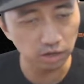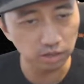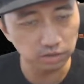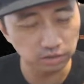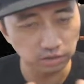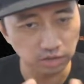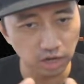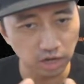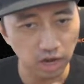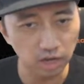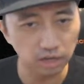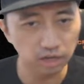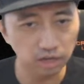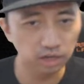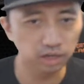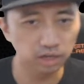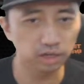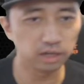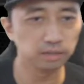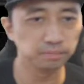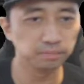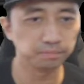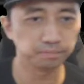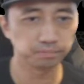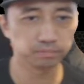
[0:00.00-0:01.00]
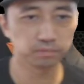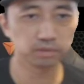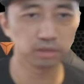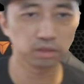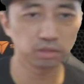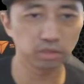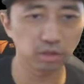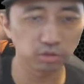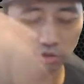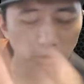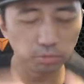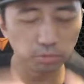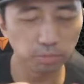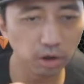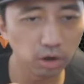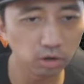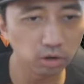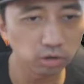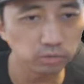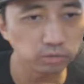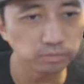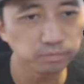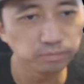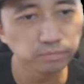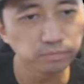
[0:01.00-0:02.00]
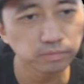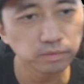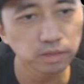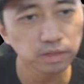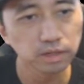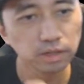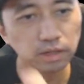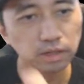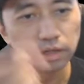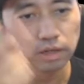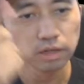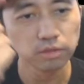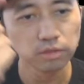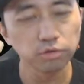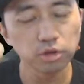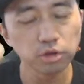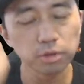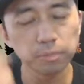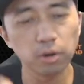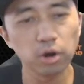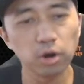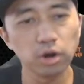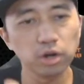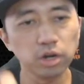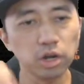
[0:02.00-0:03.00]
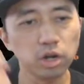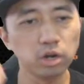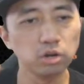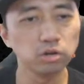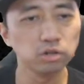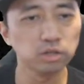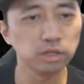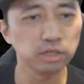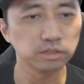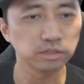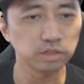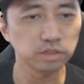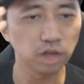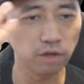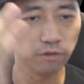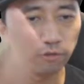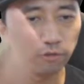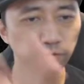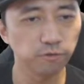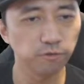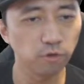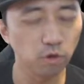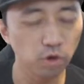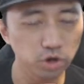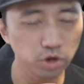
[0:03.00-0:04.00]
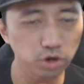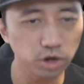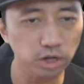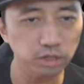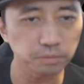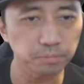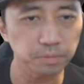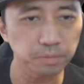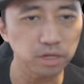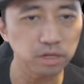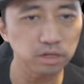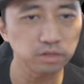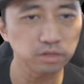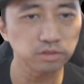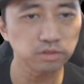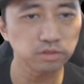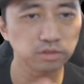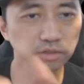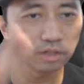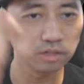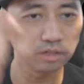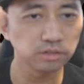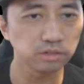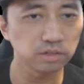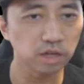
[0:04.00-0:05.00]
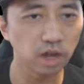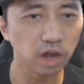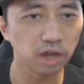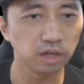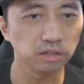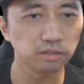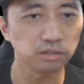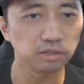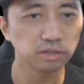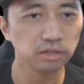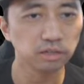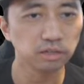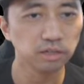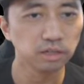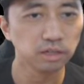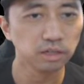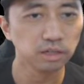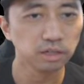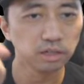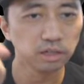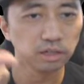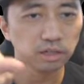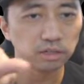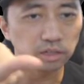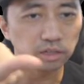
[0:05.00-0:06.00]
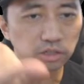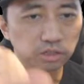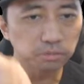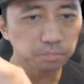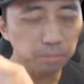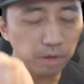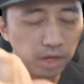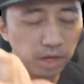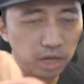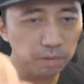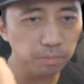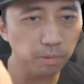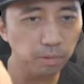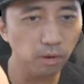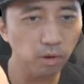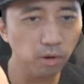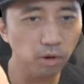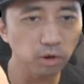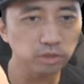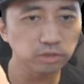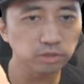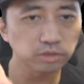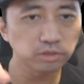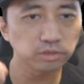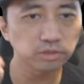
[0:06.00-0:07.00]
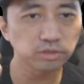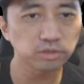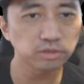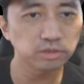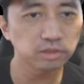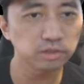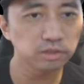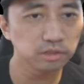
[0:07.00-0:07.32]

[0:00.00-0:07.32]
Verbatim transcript: It's got a uh, Thunderbolt 3.0, it's got four USBs, it's got display ports,